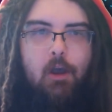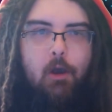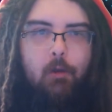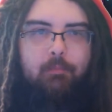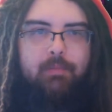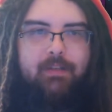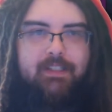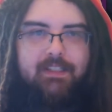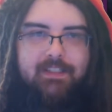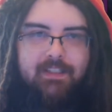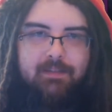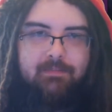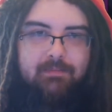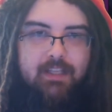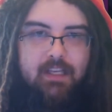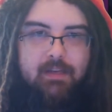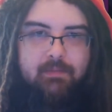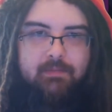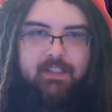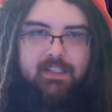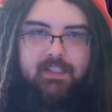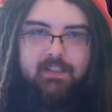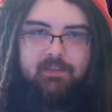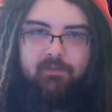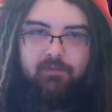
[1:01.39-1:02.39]
but
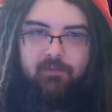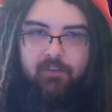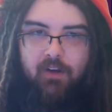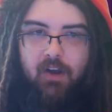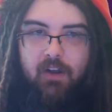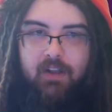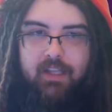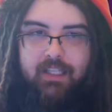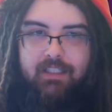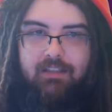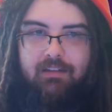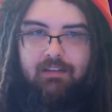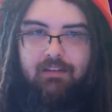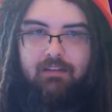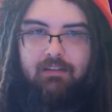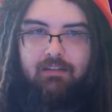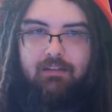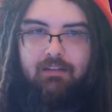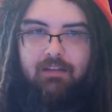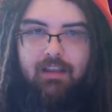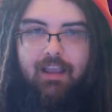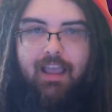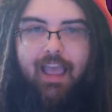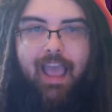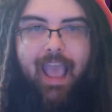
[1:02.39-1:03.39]
sometimes it's fun
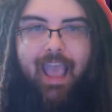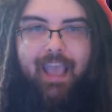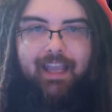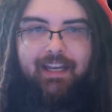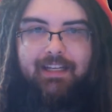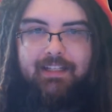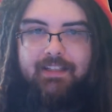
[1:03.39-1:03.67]
and it's